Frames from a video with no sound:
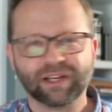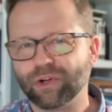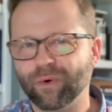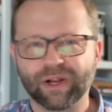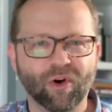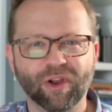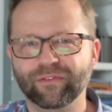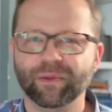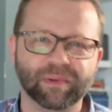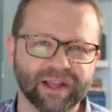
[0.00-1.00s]
and going all
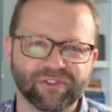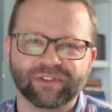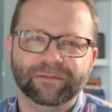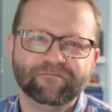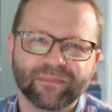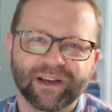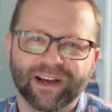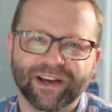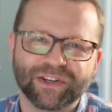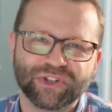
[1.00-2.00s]
over the place
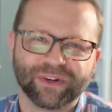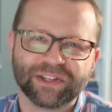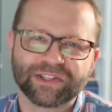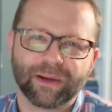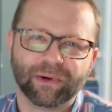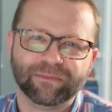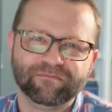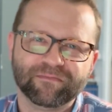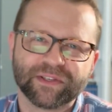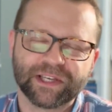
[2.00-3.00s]
during the summer
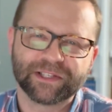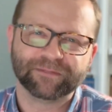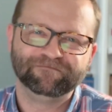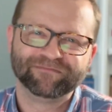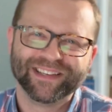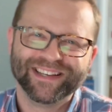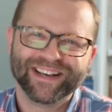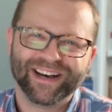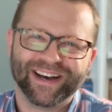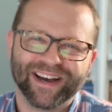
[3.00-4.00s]
season.
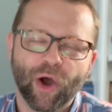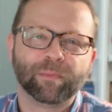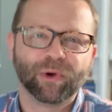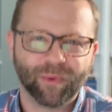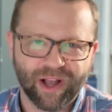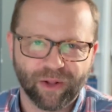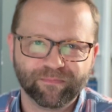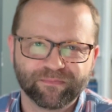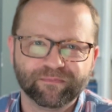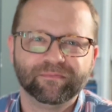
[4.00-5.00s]
I hope you're
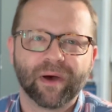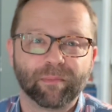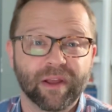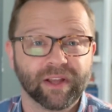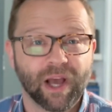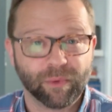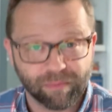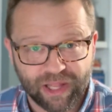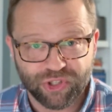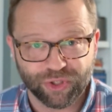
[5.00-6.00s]
well. I pray that God would
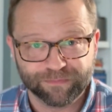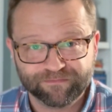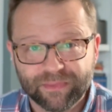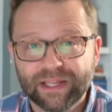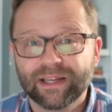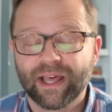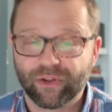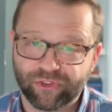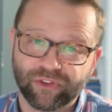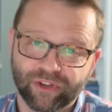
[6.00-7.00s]
bless you, and
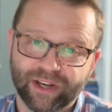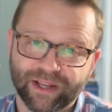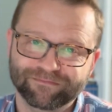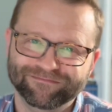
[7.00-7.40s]
I'll see you Sunday.